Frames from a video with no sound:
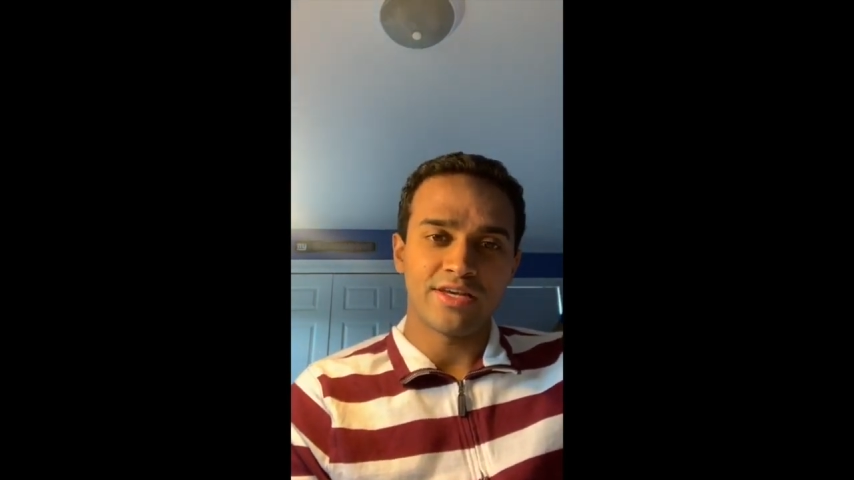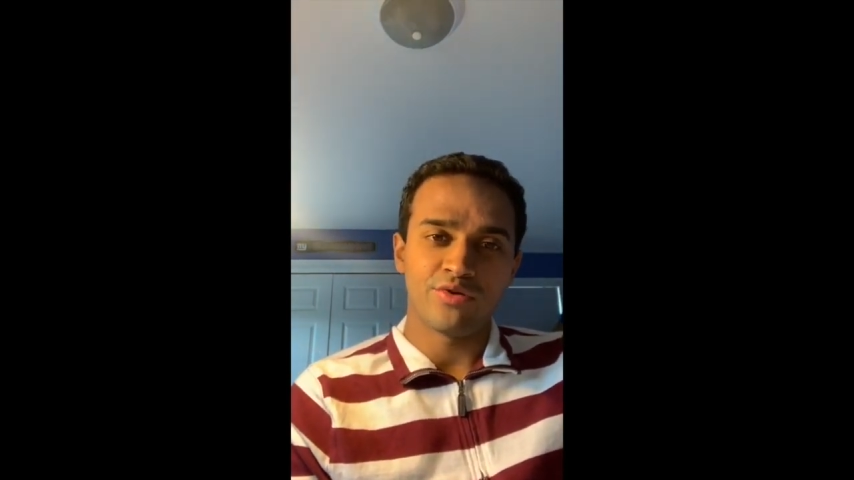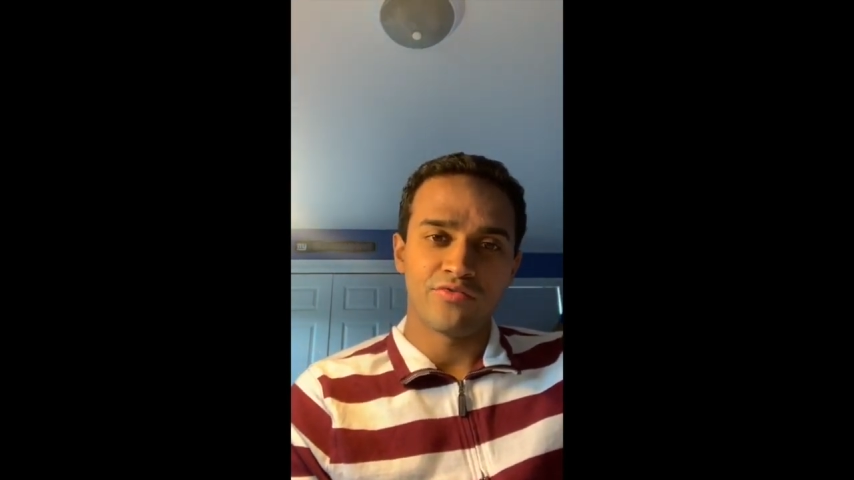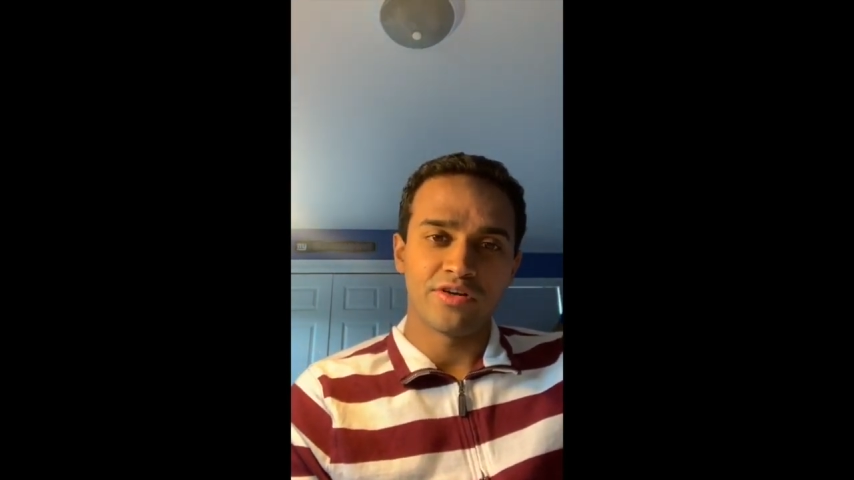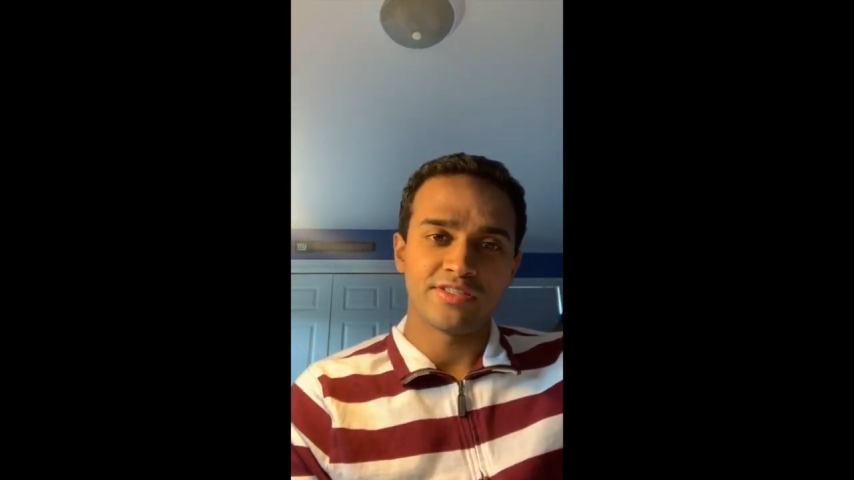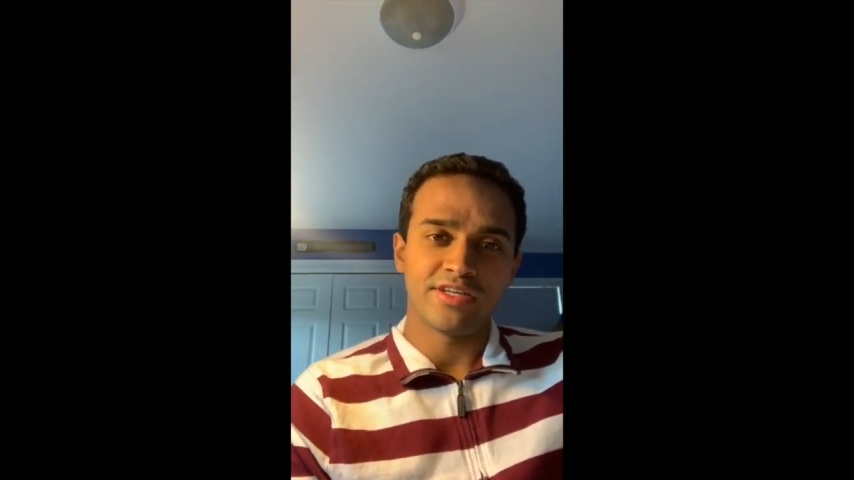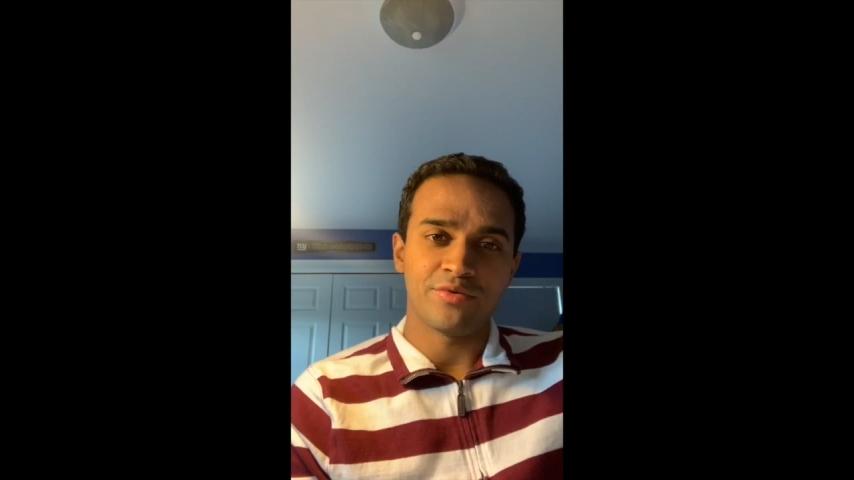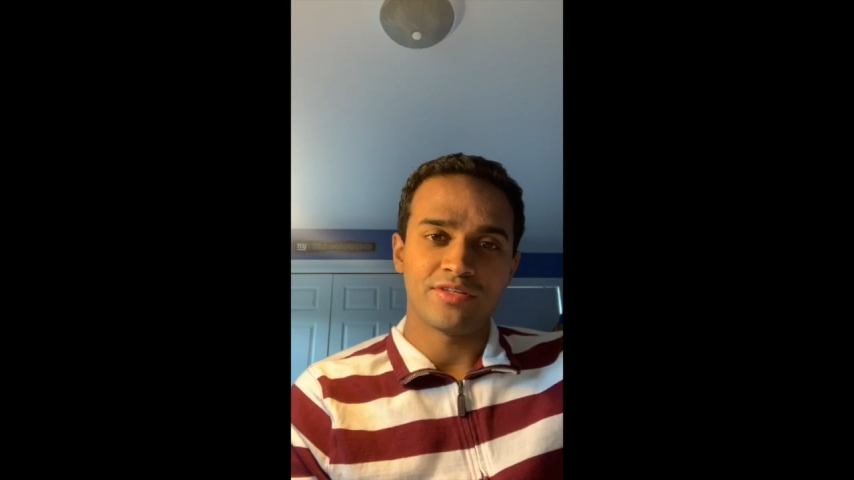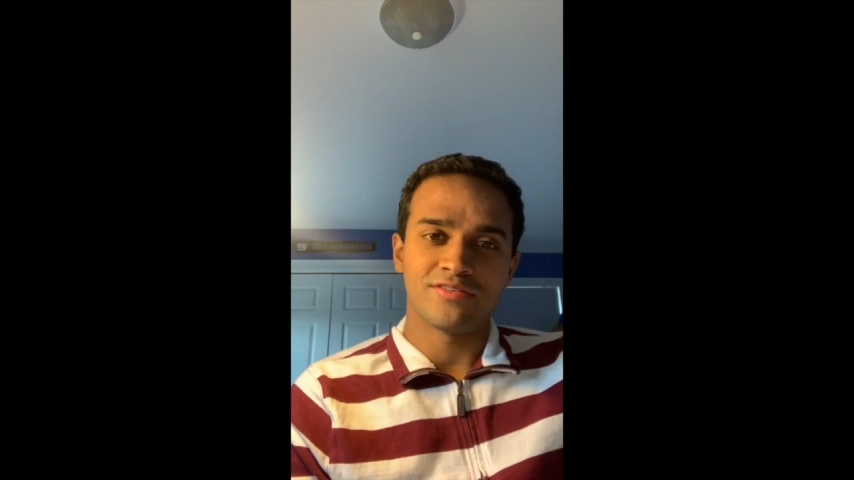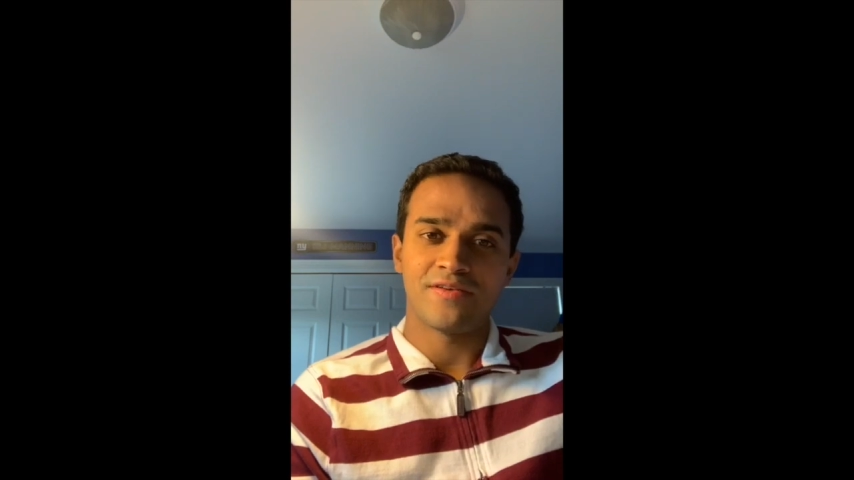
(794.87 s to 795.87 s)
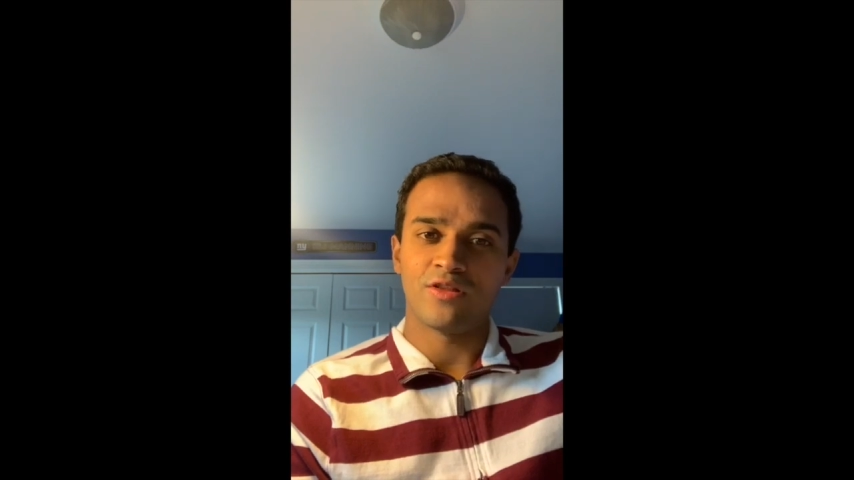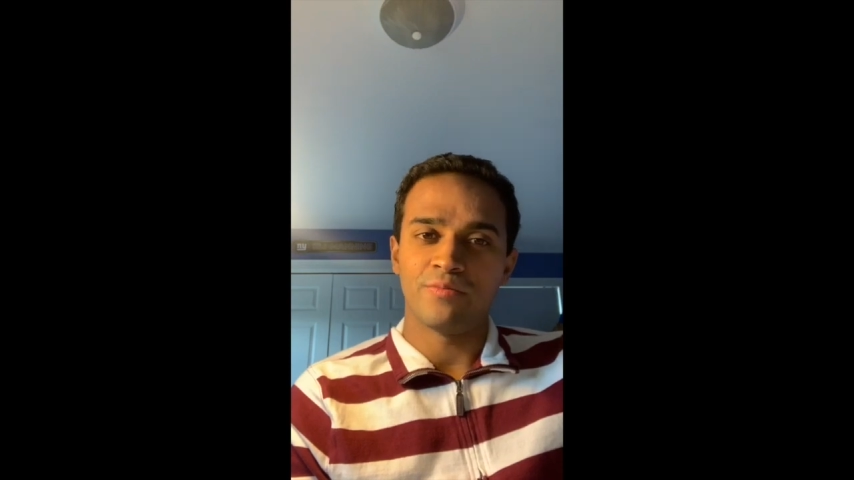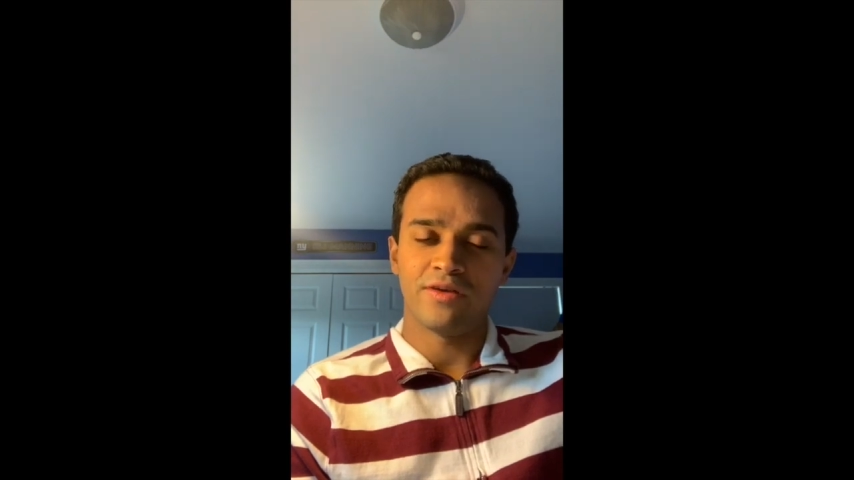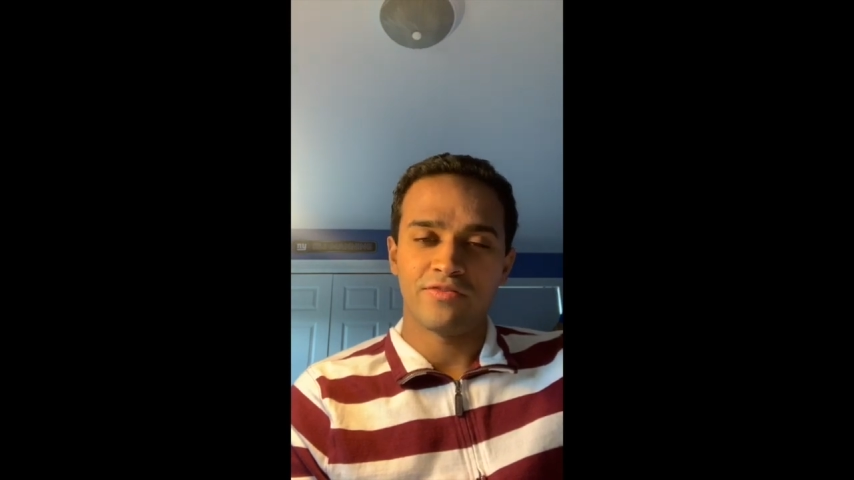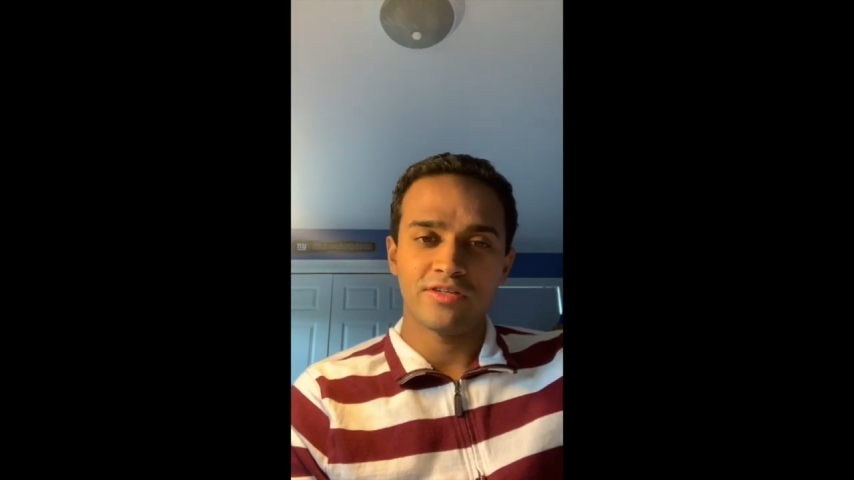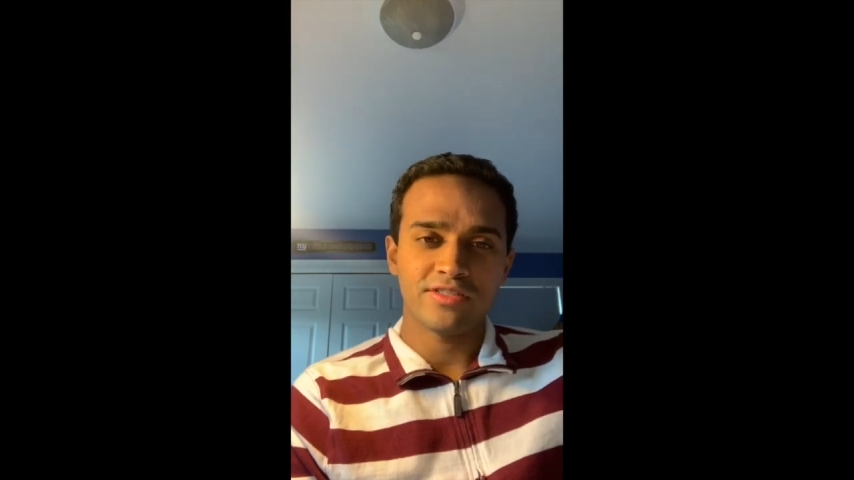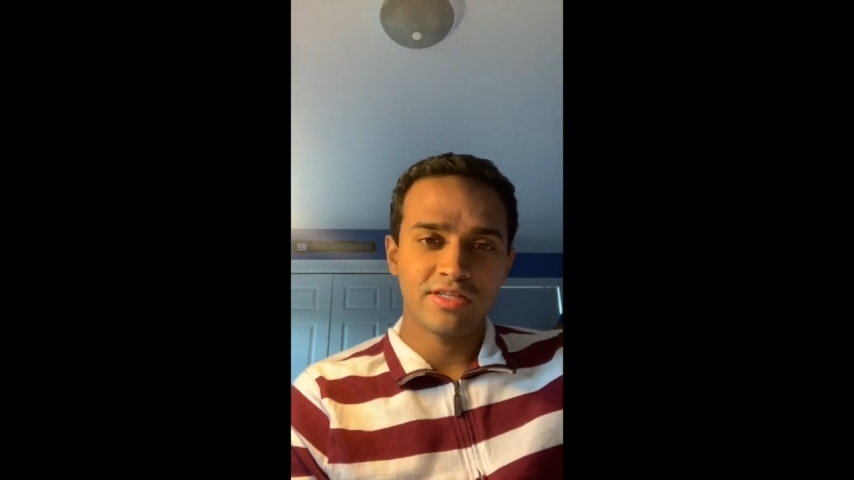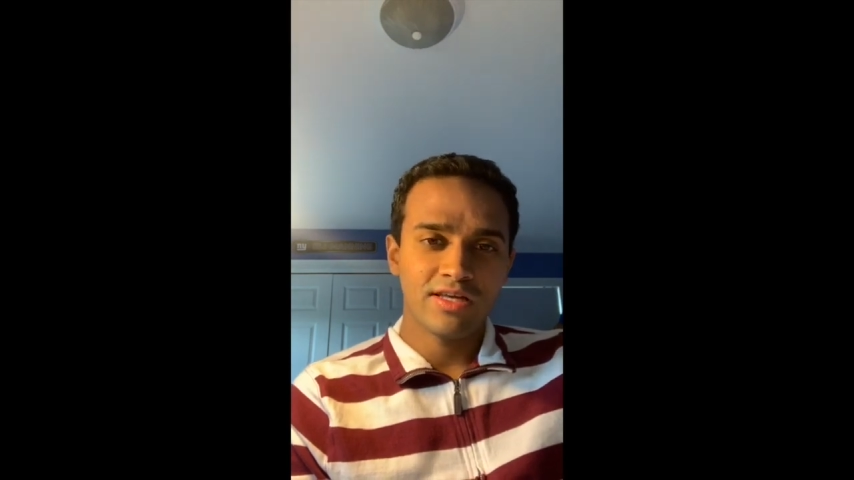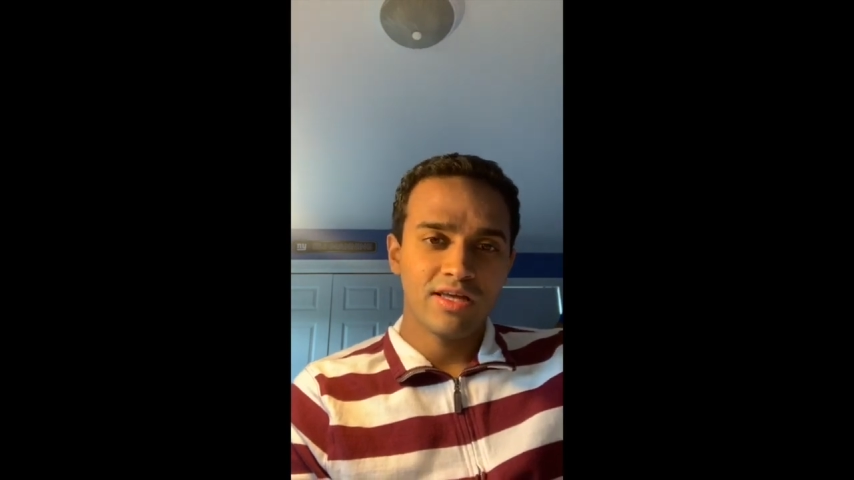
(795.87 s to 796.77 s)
University with his fellow Beavers,